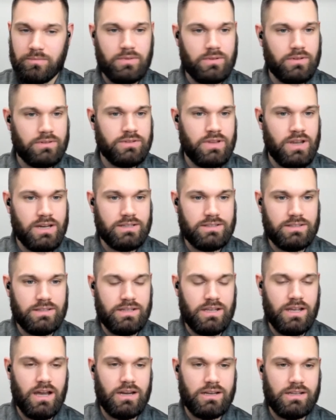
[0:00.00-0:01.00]
talking to
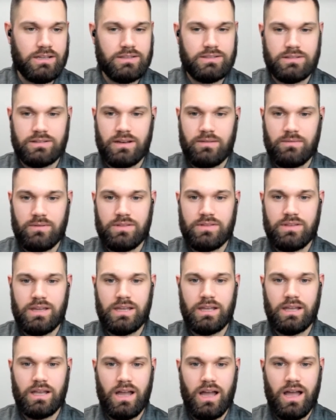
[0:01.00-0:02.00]
the audience and
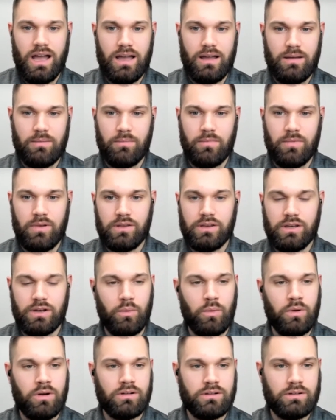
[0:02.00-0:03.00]
everything,
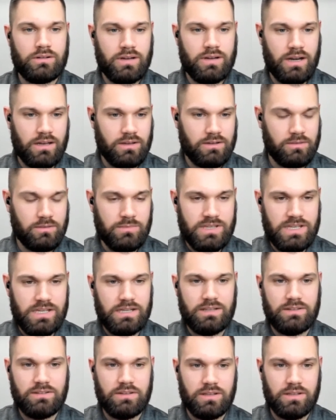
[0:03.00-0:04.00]
what are kind of some
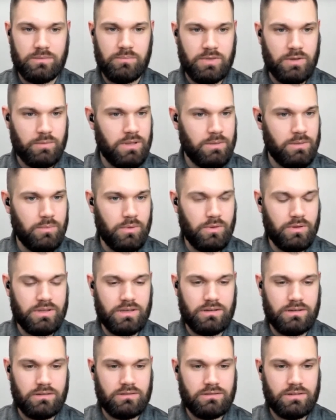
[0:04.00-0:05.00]
needs like people
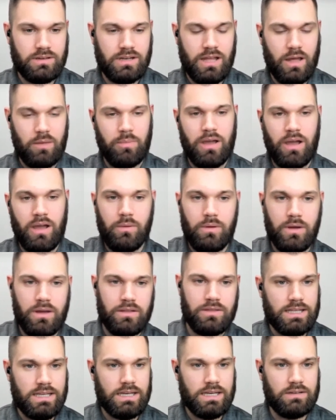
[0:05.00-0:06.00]
can help out
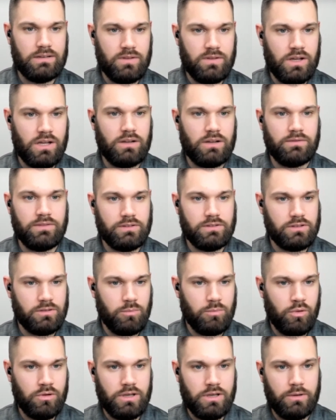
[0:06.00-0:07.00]
with, get involved and
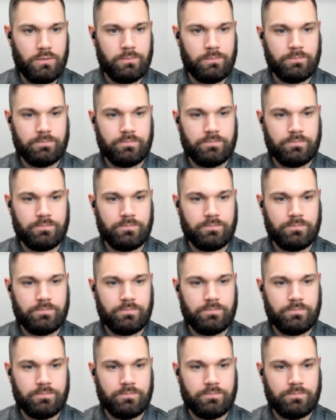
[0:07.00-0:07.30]
support you?